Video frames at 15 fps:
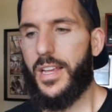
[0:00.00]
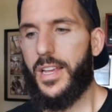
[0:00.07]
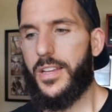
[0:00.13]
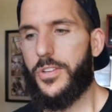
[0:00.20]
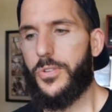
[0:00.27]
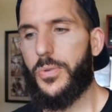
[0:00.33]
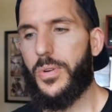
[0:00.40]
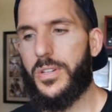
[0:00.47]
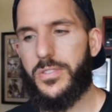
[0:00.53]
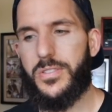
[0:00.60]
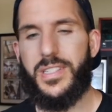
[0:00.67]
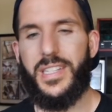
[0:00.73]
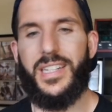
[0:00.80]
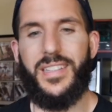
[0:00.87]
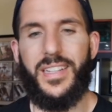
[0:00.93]
and you
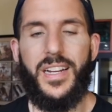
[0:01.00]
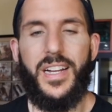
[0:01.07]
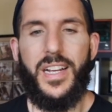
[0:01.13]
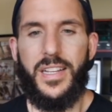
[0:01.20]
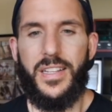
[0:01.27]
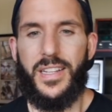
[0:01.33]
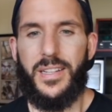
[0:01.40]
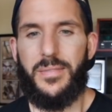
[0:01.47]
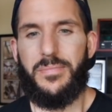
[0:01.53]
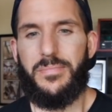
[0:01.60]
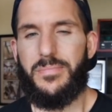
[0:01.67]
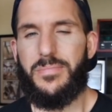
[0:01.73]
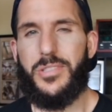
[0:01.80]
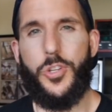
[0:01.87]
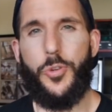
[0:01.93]
understand that
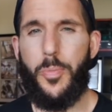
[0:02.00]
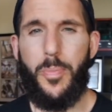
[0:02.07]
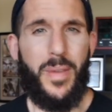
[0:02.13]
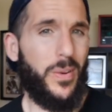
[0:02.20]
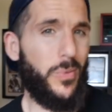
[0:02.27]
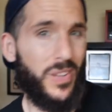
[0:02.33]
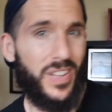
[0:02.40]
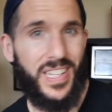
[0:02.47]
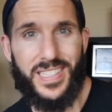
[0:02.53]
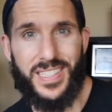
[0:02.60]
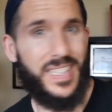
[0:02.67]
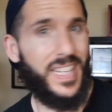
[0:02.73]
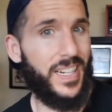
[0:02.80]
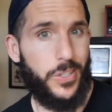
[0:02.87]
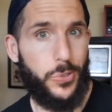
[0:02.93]
Superman really
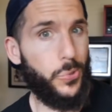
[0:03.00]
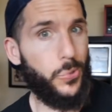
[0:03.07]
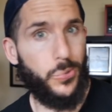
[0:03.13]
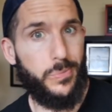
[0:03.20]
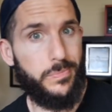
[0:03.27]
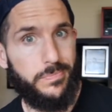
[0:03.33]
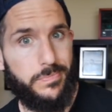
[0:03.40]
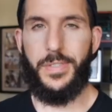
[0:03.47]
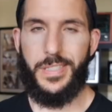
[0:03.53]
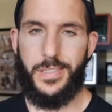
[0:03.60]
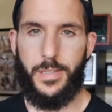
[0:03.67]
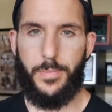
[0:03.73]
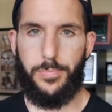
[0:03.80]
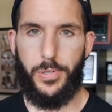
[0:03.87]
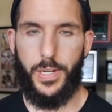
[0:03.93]
isn't that cool. This
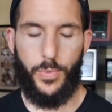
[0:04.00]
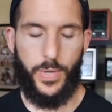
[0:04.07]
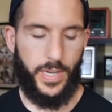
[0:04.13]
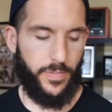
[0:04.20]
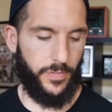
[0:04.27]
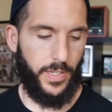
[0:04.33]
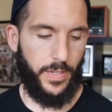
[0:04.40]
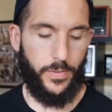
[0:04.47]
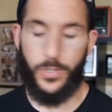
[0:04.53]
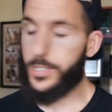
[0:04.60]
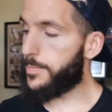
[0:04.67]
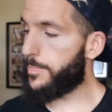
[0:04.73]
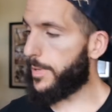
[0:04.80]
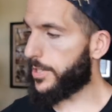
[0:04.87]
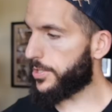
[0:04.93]
is a pretty weak flavor,
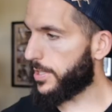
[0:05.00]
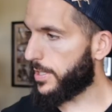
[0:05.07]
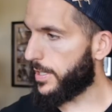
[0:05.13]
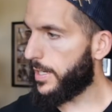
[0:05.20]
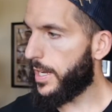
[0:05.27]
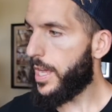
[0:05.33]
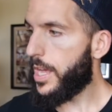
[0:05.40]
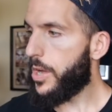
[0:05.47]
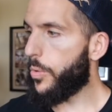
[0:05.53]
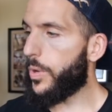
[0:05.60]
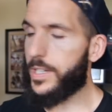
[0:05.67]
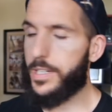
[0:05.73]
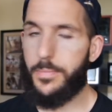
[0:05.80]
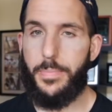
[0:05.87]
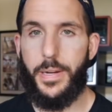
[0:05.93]
especially
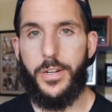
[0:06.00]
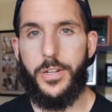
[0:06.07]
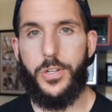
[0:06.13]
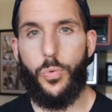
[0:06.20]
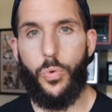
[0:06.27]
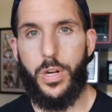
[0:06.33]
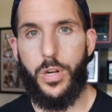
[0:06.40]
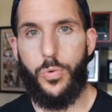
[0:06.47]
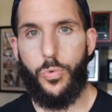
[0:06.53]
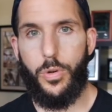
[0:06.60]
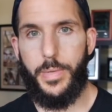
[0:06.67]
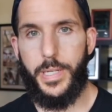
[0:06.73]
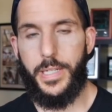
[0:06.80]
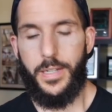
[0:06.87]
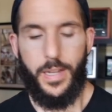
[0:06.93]
when compared to Wonder
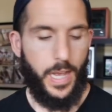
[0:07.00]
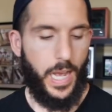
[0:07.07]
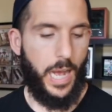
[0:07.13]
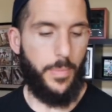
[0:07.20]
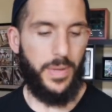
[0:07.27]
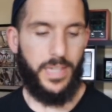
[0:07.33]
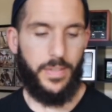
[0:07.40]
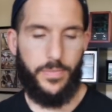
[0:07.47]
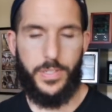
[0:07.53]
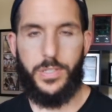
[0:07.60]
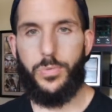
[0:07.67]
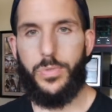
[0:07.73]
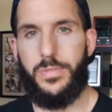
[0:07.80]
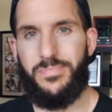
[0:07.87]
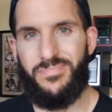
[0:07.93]
Woman. I'm going to give
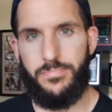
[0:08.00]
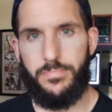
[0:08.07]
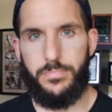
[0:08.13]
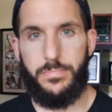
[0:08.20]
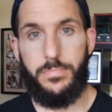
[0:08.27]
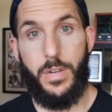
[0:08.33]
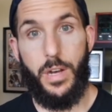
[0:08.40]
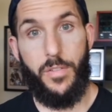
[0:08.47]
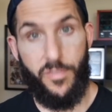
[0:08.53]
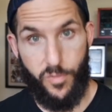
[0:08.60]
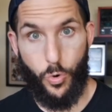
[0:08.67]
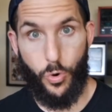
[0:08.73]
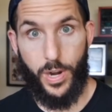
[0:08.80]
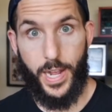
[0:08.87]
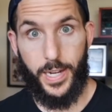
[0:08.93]
this one a
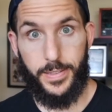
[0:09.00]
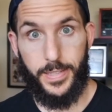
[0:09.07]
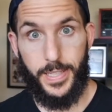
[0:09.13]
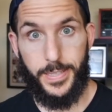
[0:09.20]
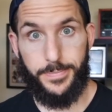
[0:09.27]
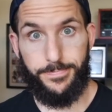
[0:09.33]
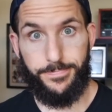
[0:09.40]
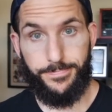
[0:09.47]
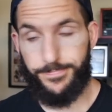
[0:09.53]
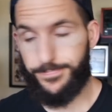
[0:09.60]
4 out of 10.